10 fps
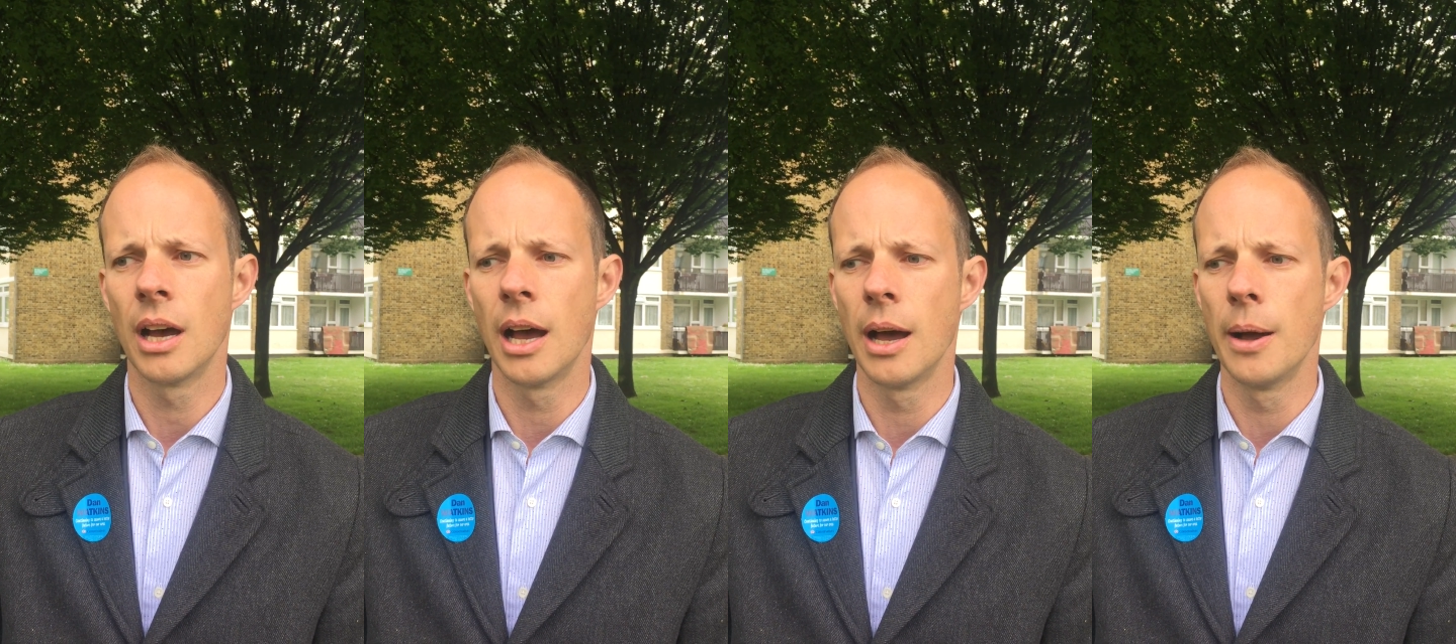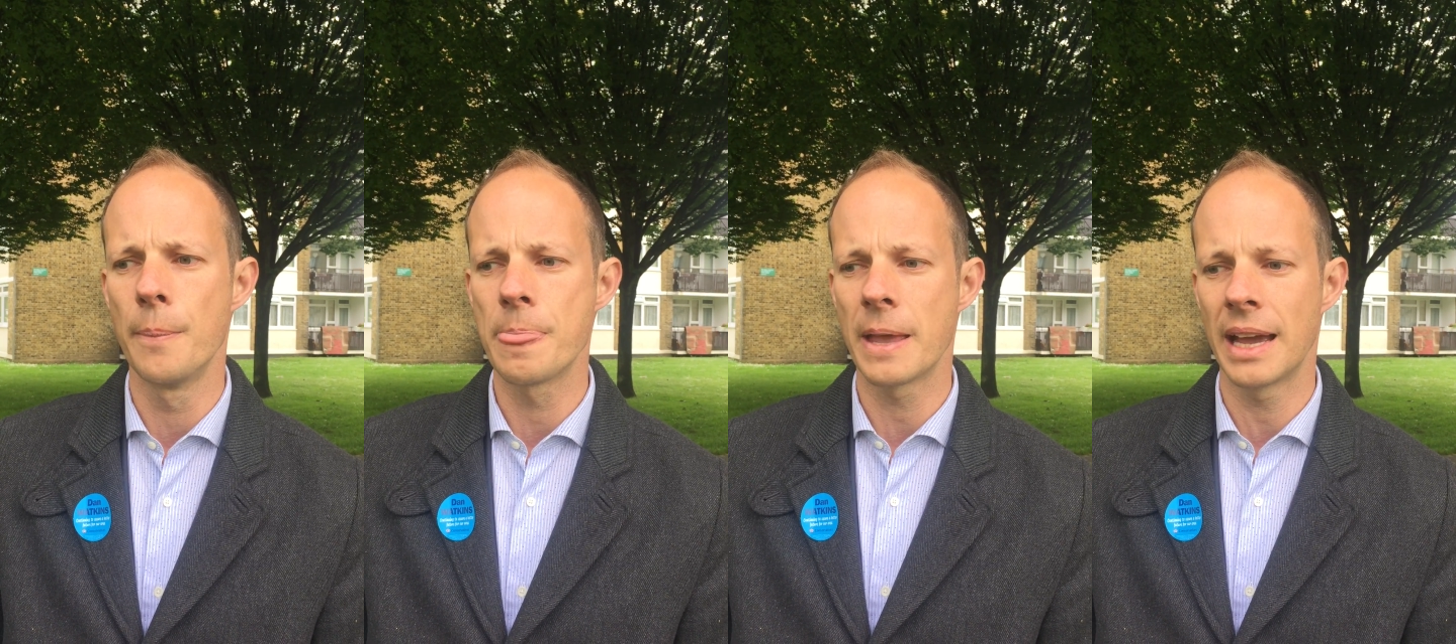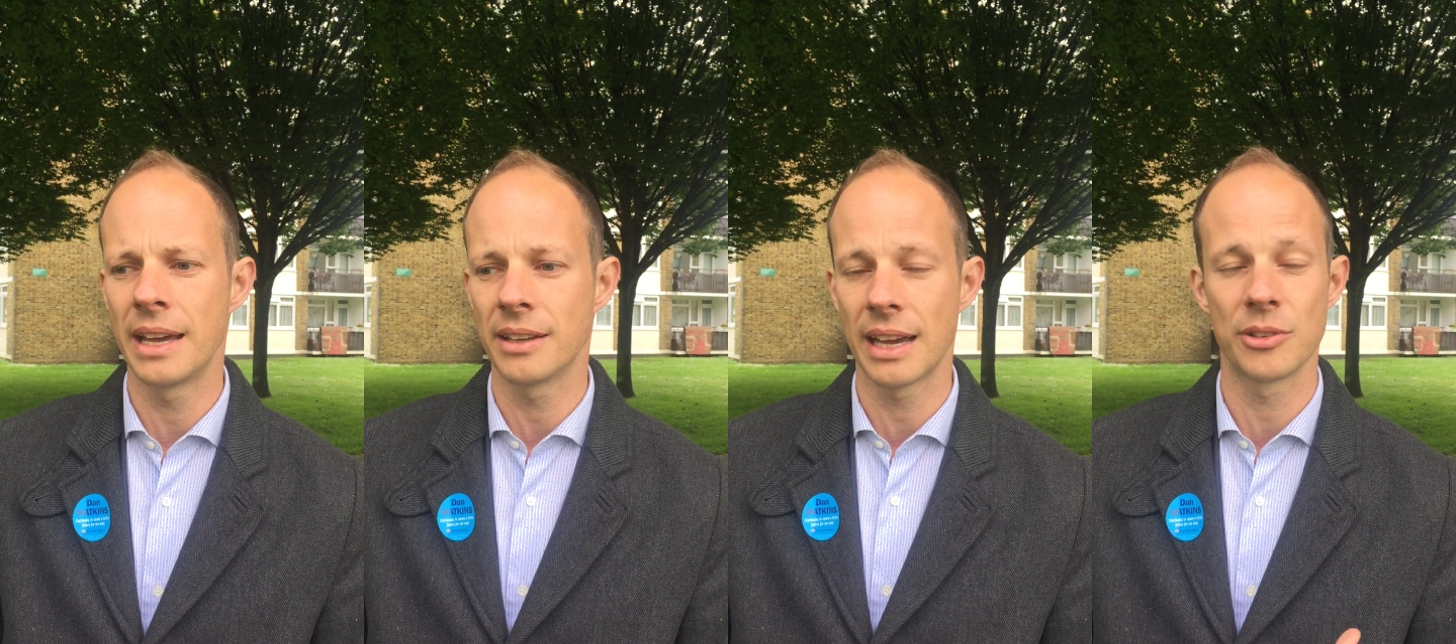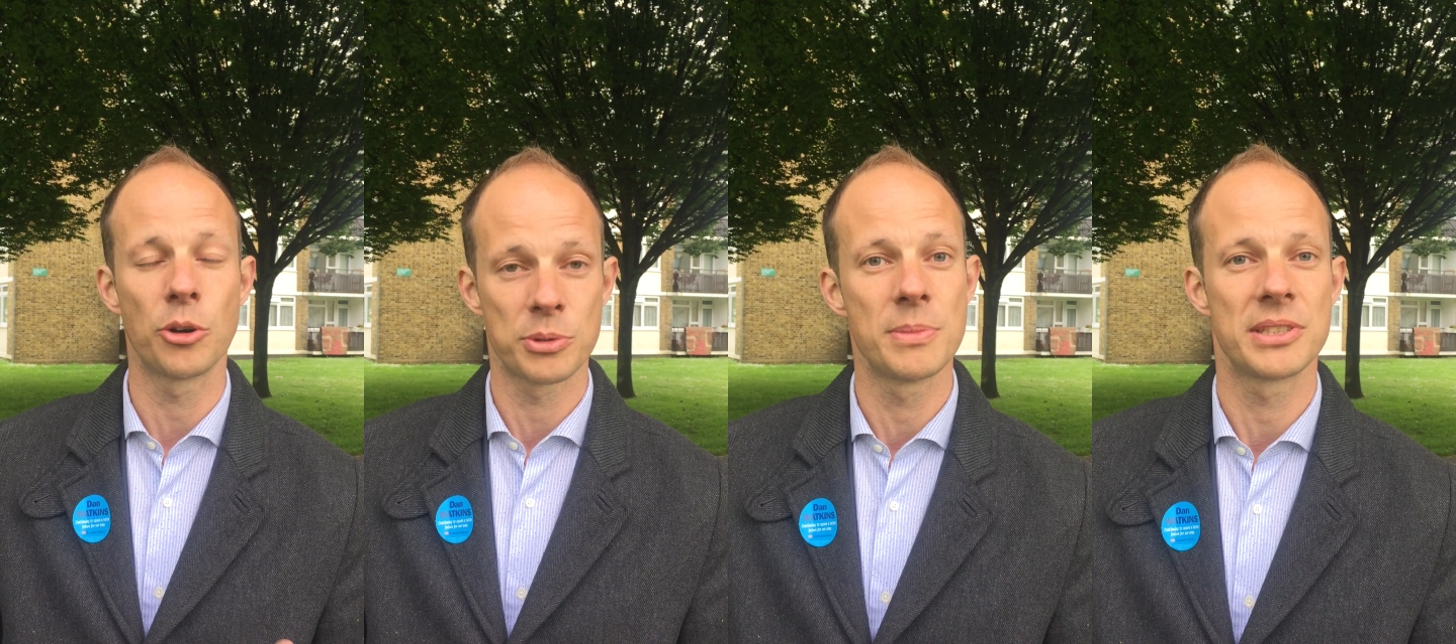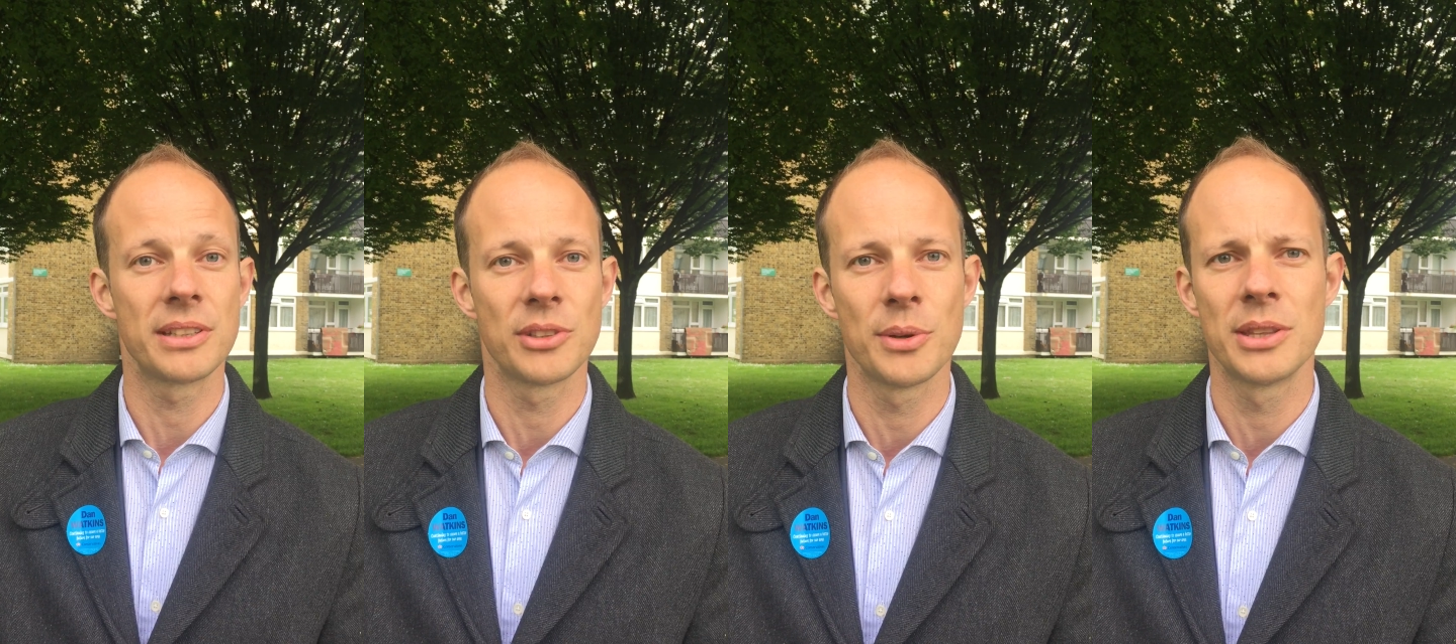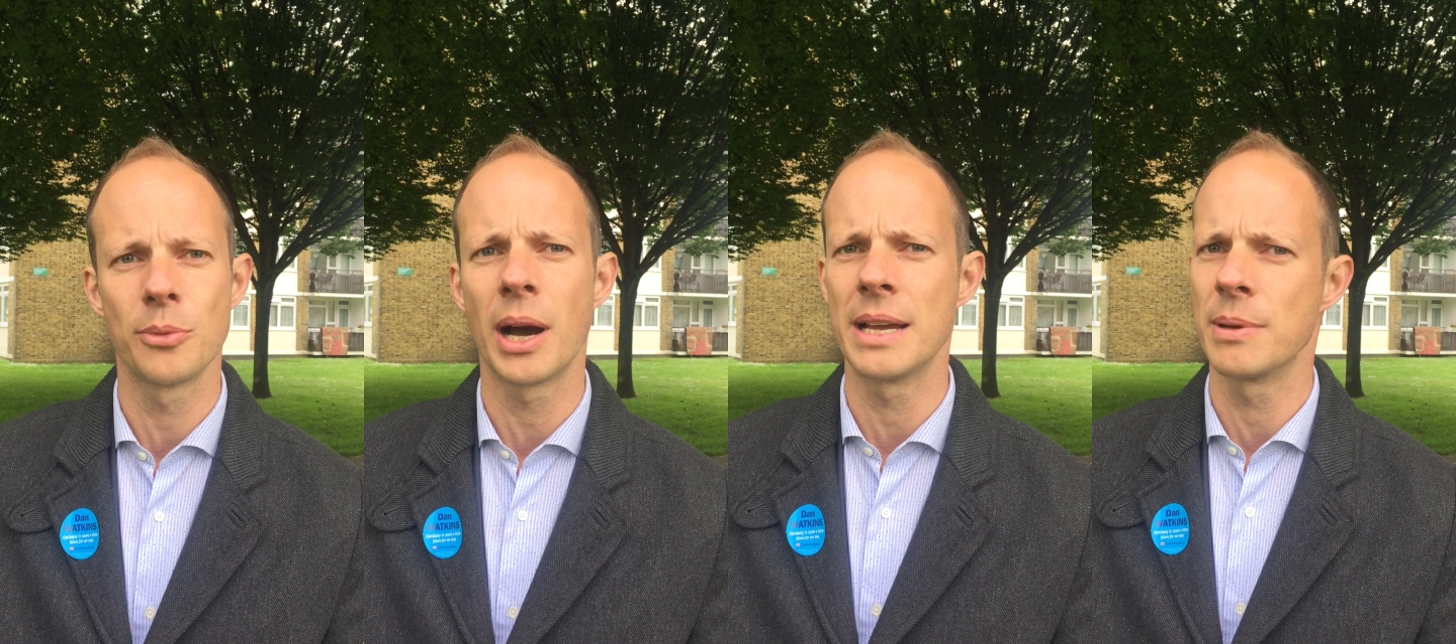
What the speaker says: and I have an optimistic view either way.